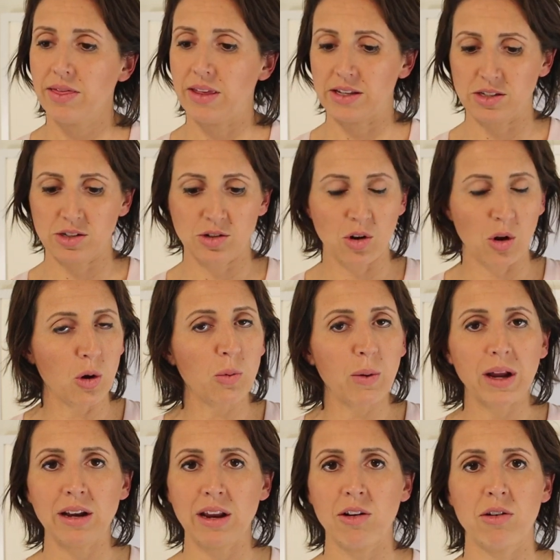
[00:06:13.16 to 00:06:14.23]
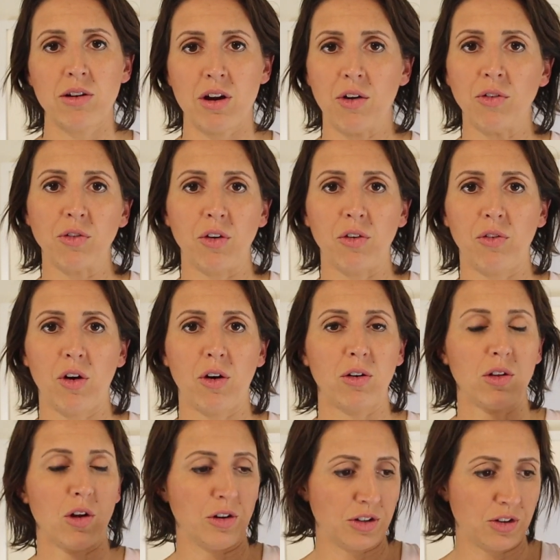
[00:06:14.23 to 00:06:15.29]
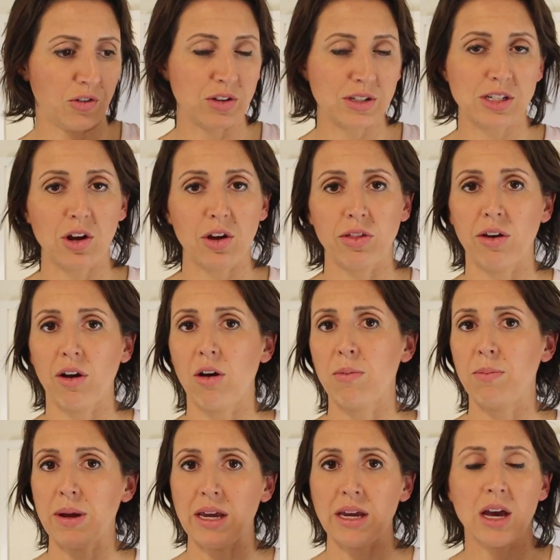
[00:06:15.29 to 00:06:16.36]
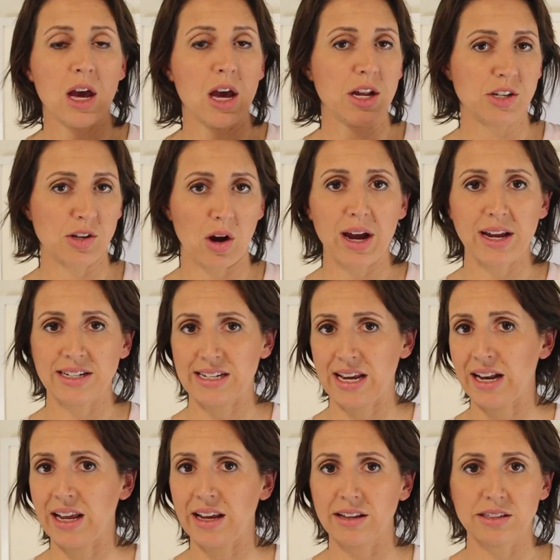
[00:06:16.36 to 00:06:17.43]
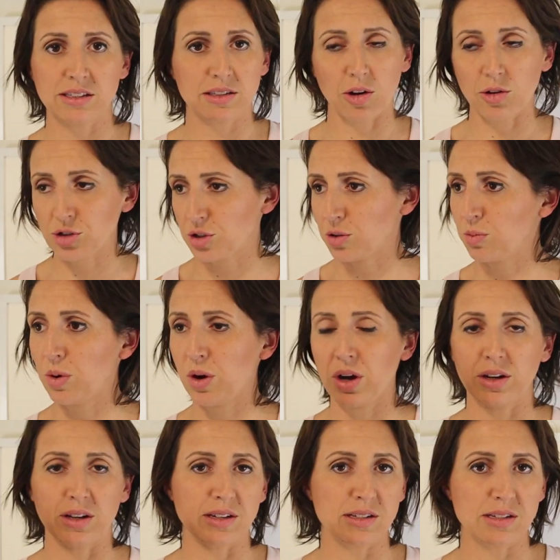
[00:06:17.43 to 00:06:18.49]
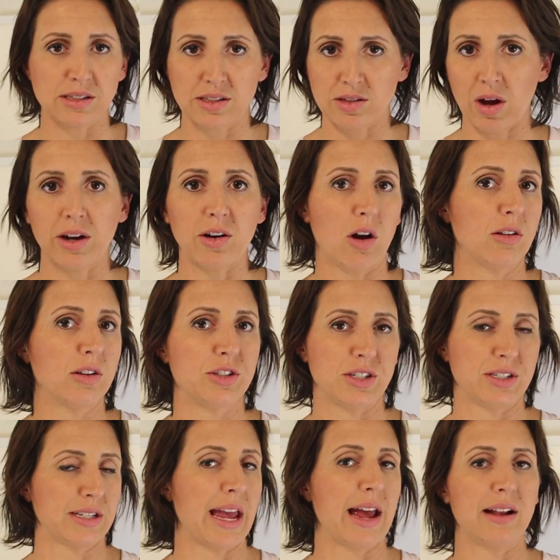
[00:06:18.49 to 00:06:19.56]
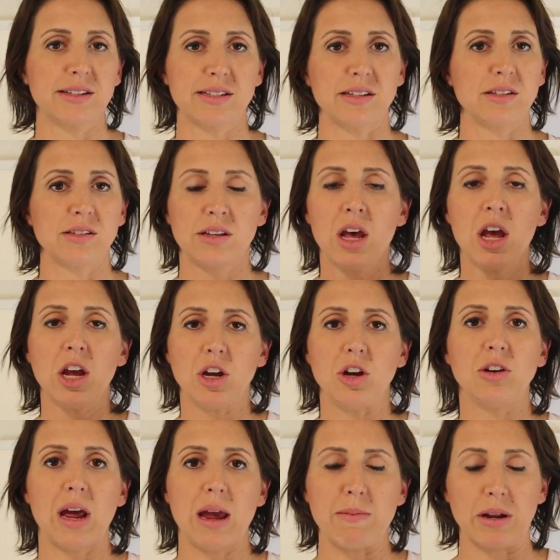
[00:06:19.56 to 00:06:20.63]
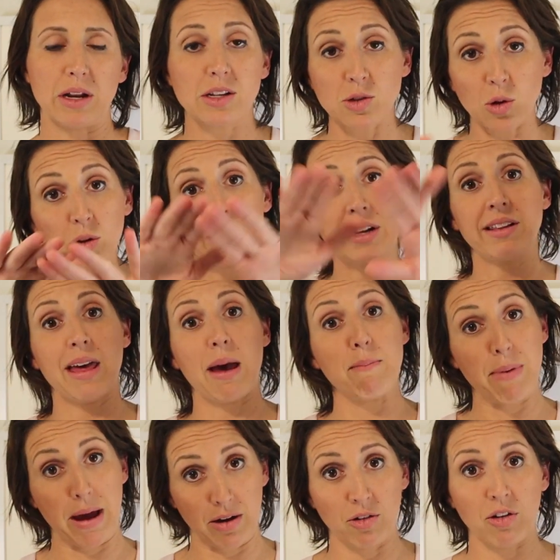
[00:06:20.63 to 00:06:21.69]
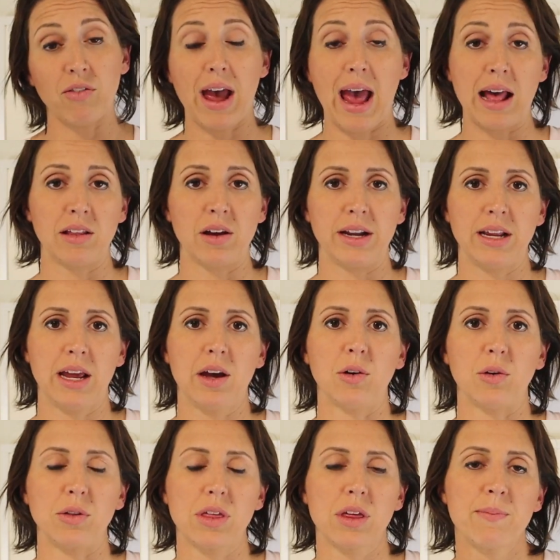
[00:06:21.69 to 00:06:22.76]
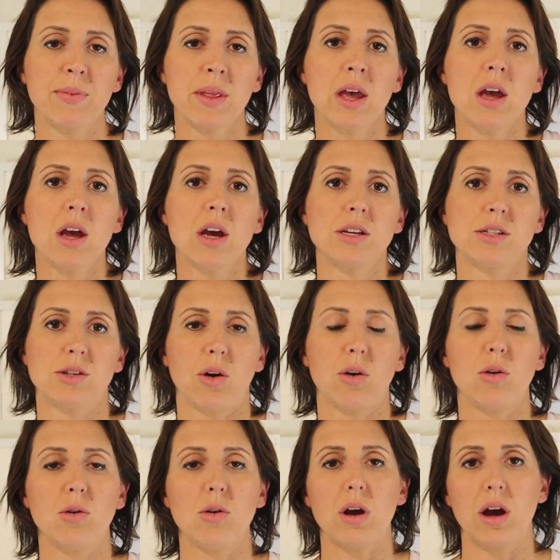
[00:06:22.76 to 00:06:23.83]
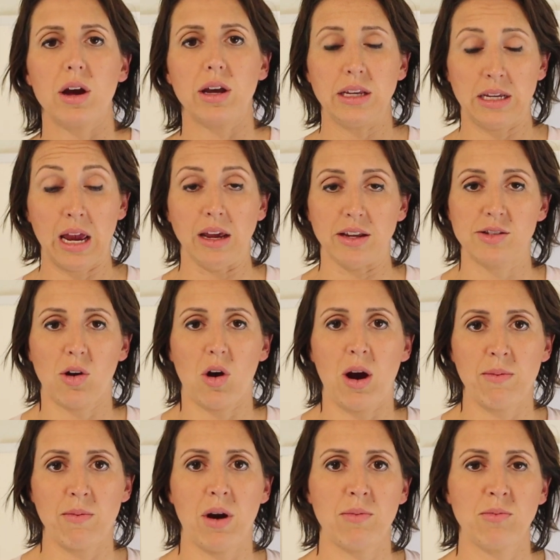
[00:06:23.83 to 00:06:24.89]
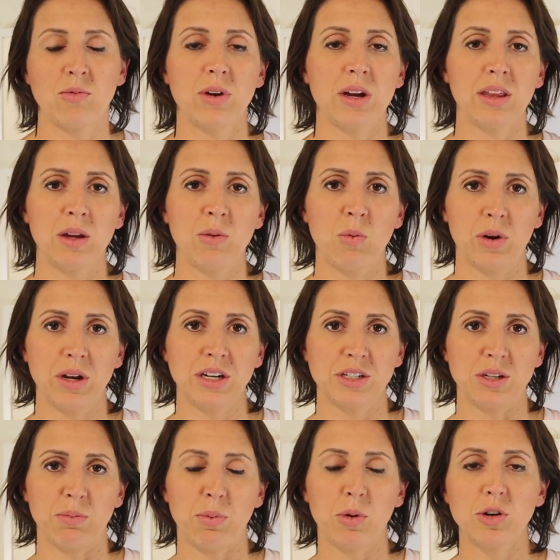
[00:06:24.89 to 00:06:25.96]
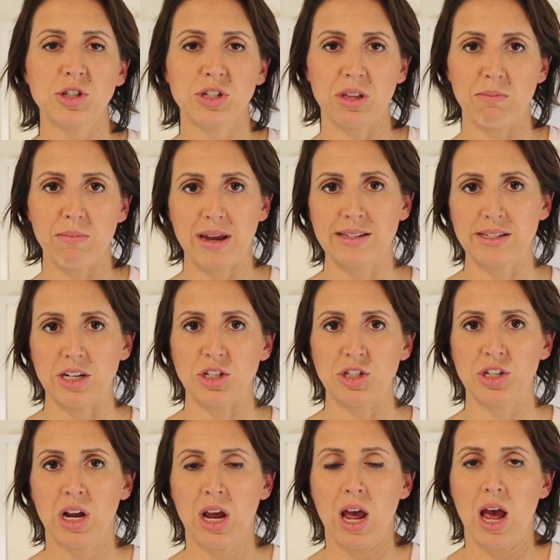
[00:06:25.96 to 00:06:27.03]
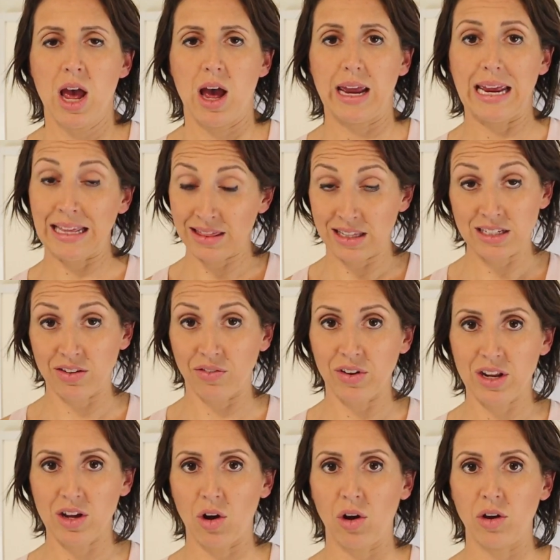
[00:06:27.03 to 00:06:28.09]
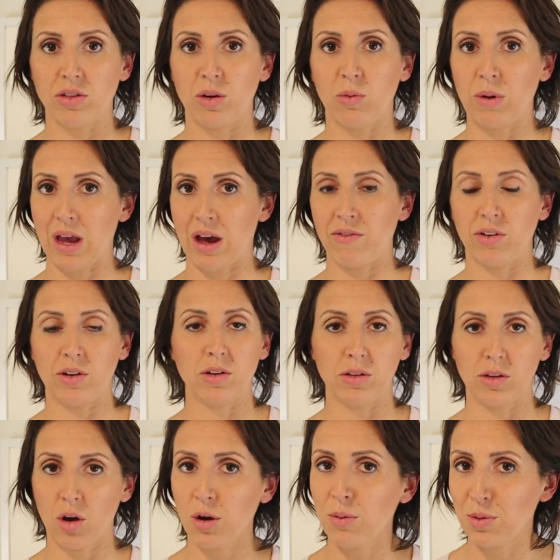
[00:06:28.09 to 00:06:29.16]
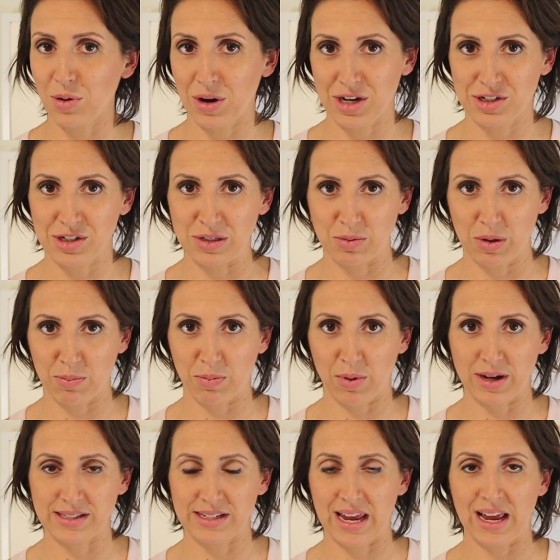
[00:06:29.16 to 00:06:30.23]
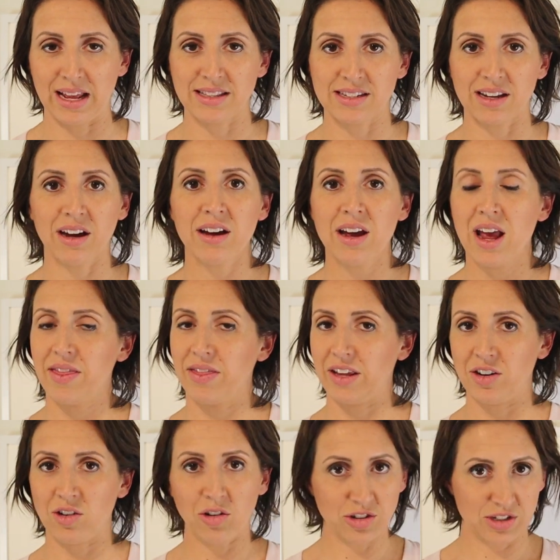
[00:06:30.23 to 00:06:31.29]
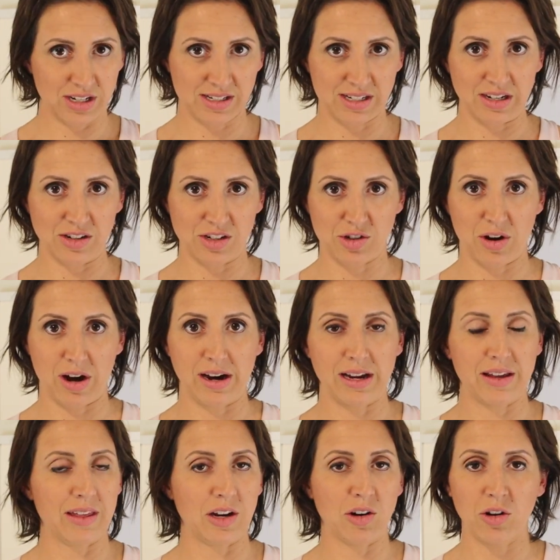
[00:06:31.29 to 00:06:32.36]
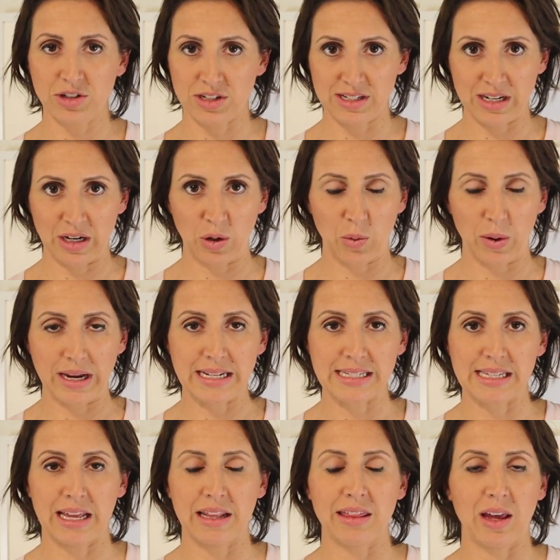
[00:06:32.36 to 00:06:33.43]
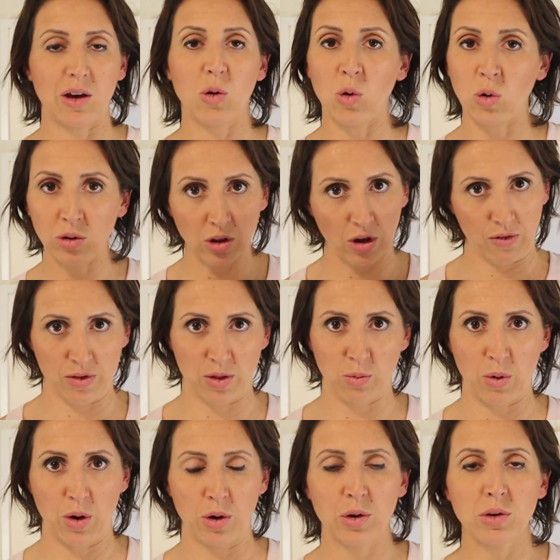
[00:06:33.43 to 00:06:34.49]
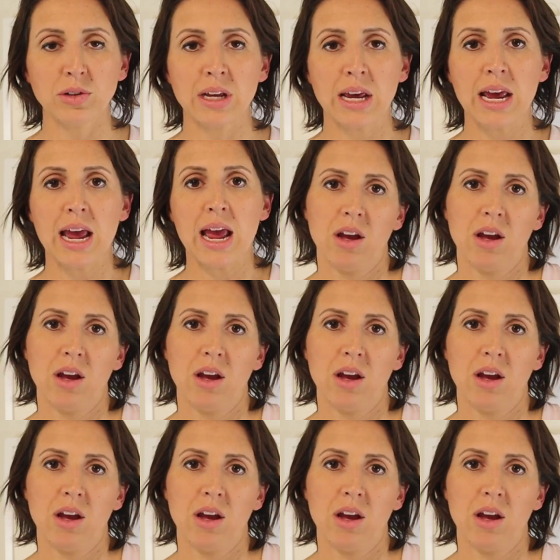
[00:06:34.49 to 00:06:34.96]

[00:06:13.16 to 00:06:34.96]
There's nowhere near enough referral onto physiotherapy, dietetics, social workers, psychologists, counsellors, you name it. It's all under that banner of allied health. So yeah, so I'm really wanting to push the message in this video that we have global issues with breast cancer. They're not just in Australia, they're not just in Queensland, they're all over the world.